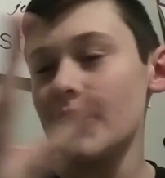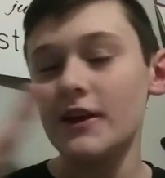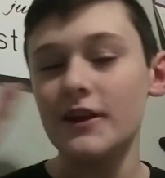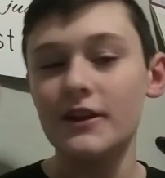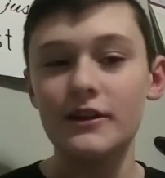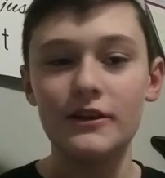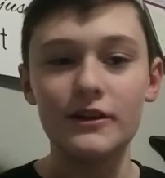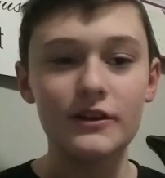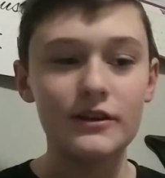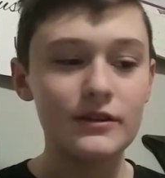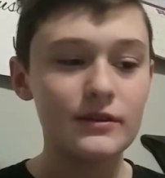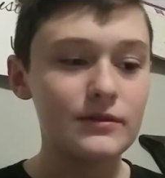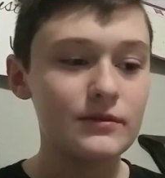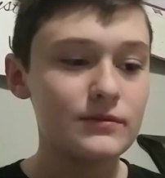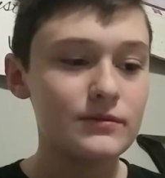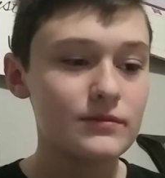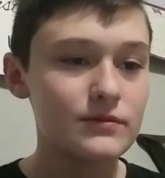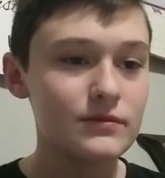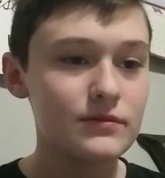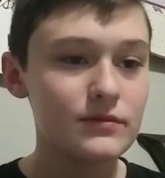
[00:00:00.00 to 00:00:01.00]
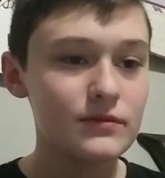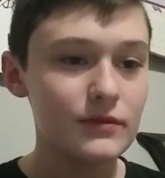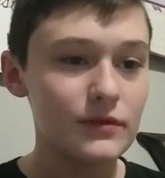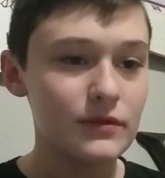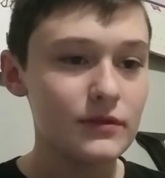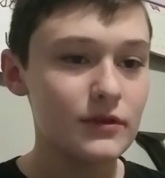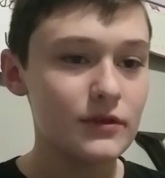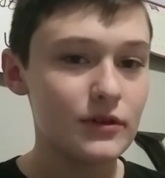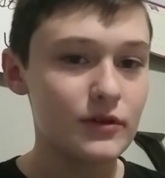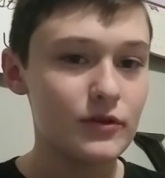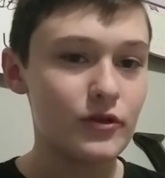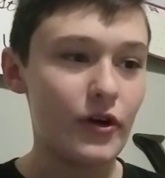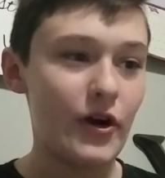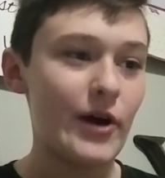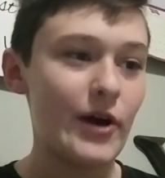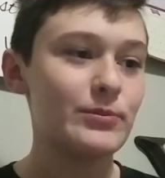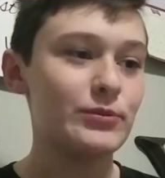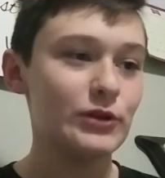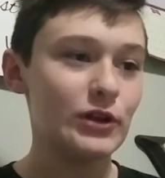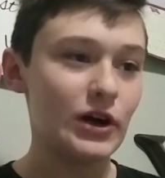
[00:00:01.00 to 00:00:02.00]
had a
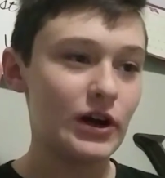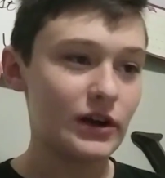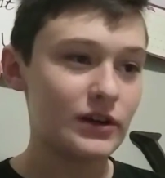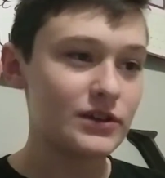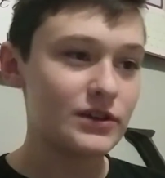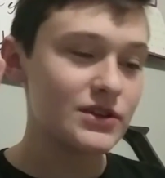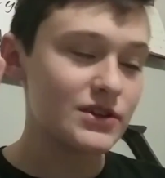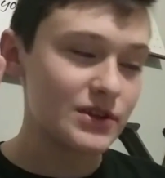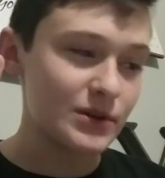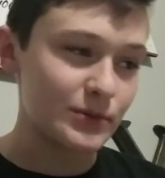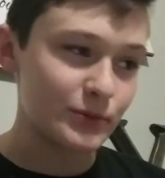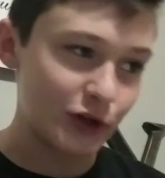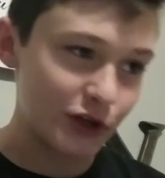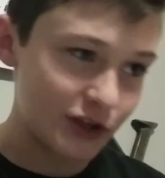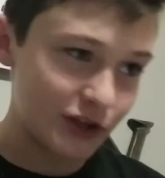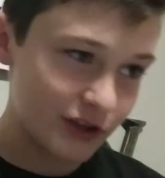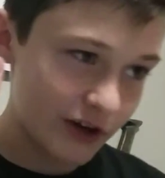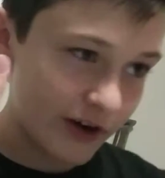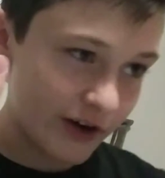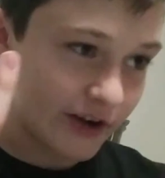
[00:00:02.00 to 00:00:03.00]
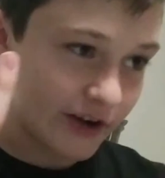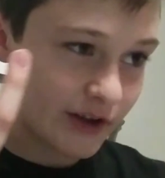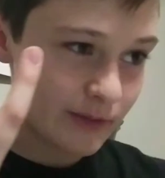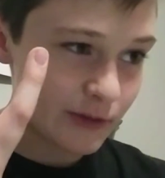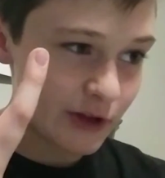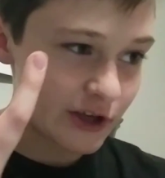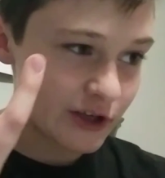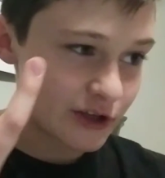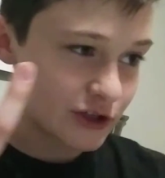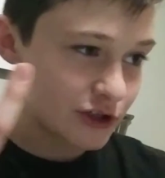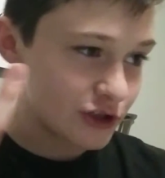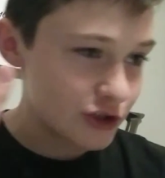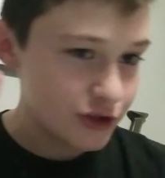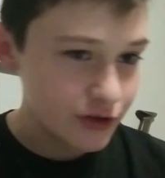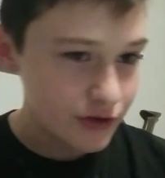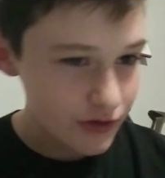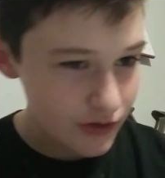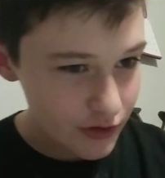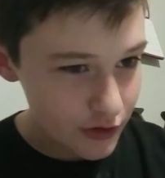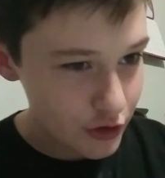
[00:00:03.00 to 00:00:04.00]
Grapploct somewhere in there I named like
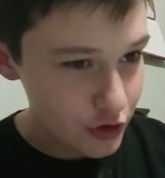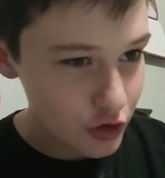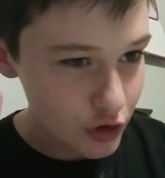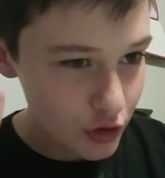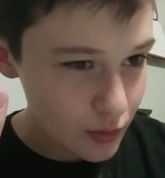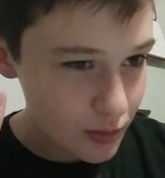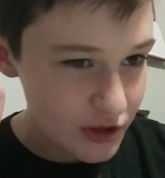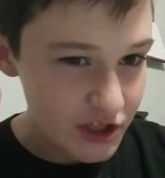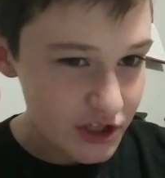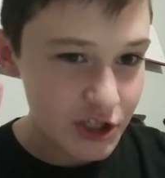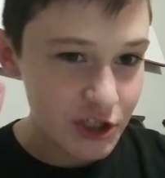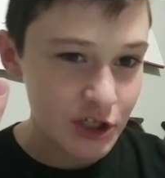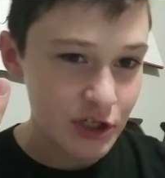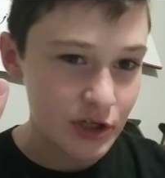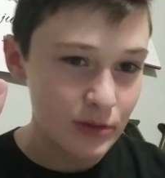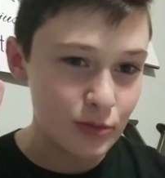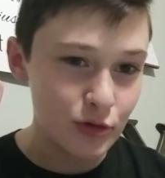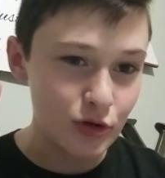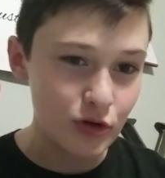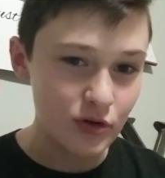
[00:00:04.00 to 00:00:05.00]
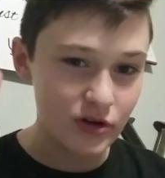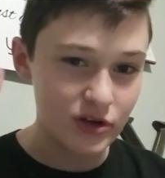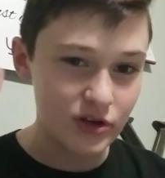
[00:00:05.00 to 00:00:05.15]
Juby Jibu or